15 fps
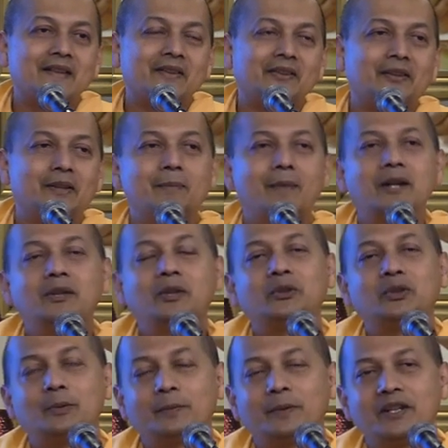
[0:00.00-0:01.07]
So the
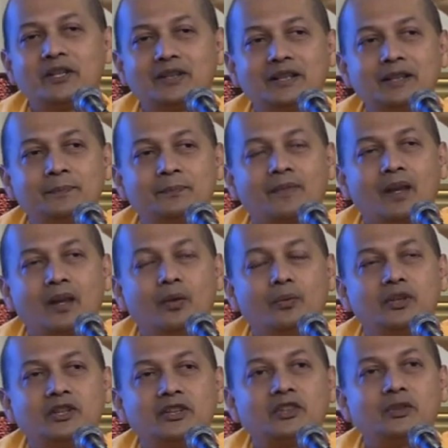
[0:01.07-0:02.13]
Mandukya Upanishad,
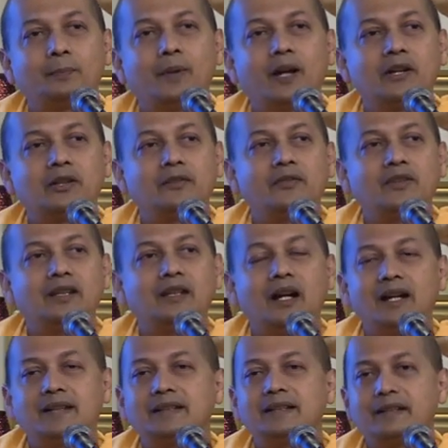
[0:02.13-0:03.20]
which is part of the
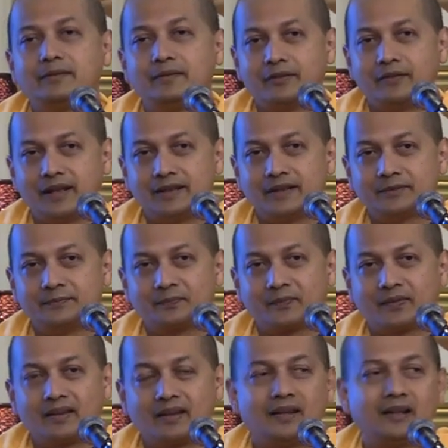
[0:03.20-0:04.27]
Atharva Veda,
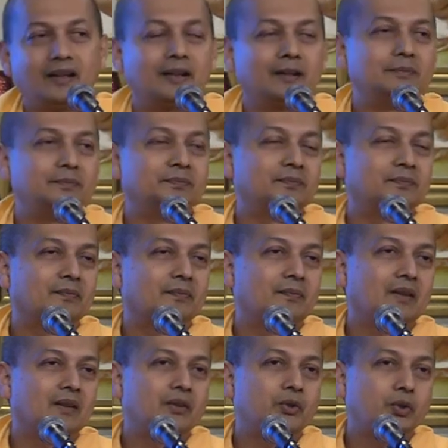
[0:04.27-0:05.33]

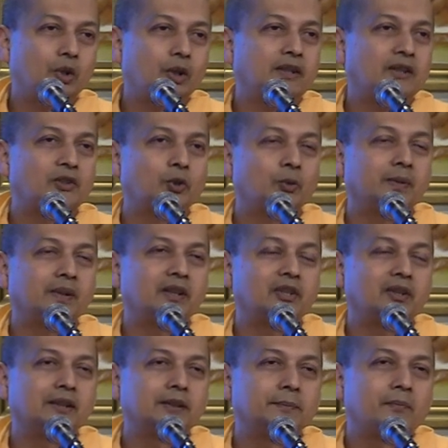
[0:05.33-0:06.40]
shortest
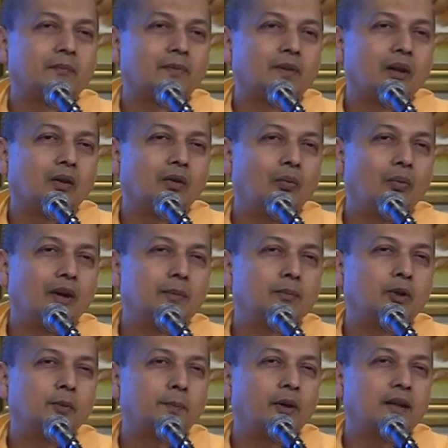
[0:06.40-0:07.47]
Upanishad. One
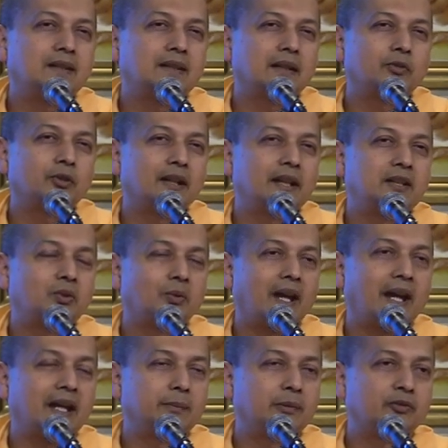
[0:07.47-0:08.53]
more point I would like to
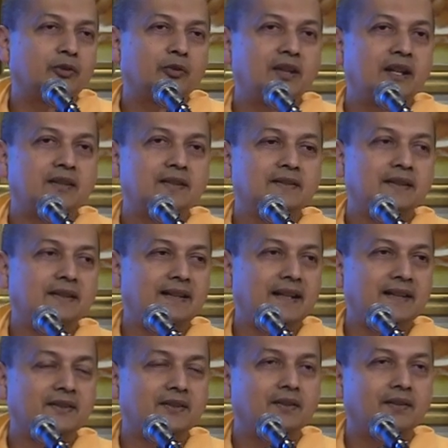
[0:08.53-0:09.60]
add before we enter the
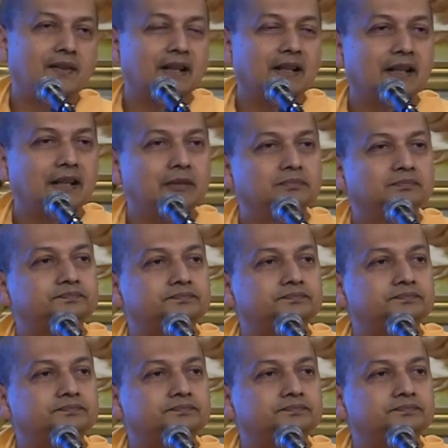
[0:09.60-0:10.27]
text directly.